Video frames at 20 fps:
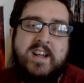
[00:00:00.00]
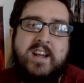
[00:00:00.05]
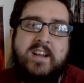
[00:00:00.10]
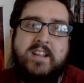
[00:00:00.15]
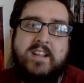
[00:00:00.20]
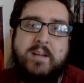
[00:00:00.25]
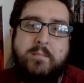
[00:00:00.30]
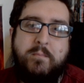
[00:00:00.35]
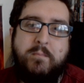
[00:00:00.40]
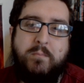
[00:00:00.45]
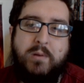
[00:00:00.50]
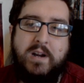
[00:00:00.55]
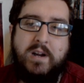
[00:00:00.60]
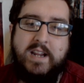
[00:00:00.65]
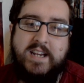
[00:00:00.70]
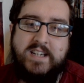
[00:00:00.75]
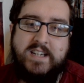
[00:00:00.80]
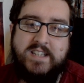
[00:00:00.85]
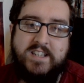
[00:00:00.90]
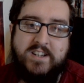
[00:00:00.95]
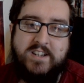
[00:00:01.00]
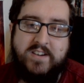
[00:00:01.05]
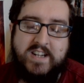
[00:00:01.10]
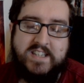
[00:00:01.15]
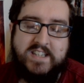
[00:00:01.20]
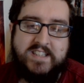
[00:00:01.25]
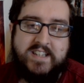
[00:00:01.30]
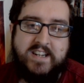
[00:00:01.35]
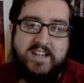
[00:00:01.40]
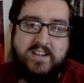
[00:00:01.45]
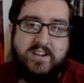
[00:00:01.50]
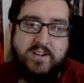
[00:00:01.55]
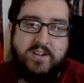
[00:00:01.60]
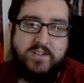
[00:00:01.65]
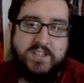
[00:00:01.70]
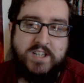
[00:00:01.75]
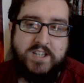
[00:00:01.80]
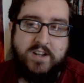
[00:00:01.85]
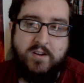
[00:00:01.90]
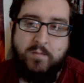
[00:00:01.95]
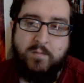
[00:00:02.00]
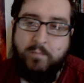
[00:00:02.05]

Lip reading: then please don't hesitate to do so.